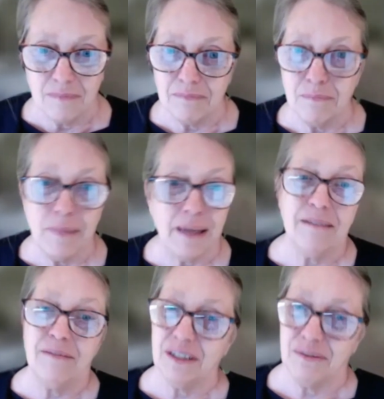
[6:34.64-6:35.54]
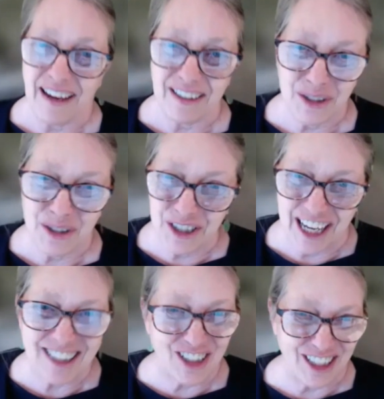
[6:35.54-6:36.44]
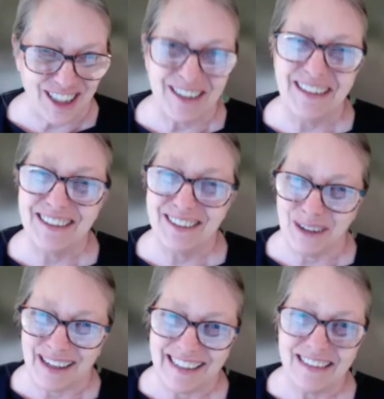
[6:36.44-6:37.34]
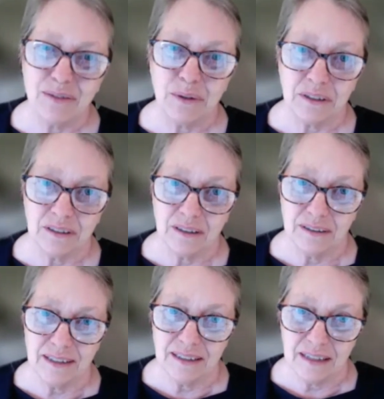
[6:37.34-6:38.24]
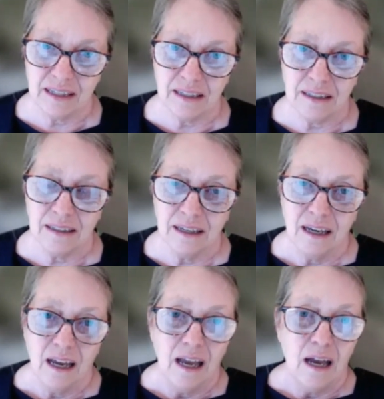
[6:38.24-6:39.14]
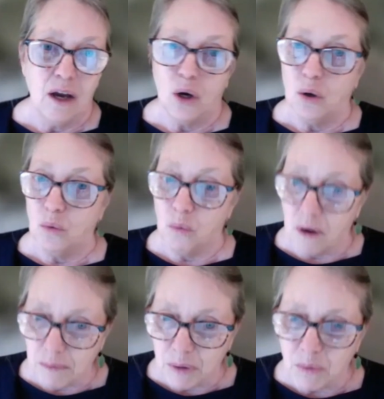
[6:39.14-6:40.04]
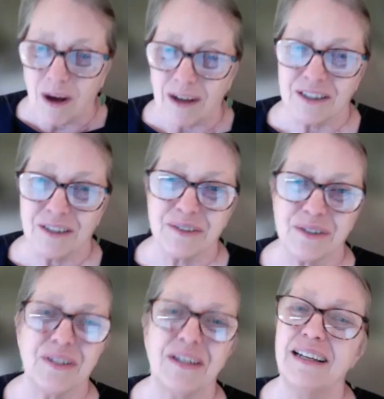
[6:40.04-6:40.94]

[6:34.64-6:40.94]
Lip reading: many of these factors are changing, right? We're seeing warmer waters,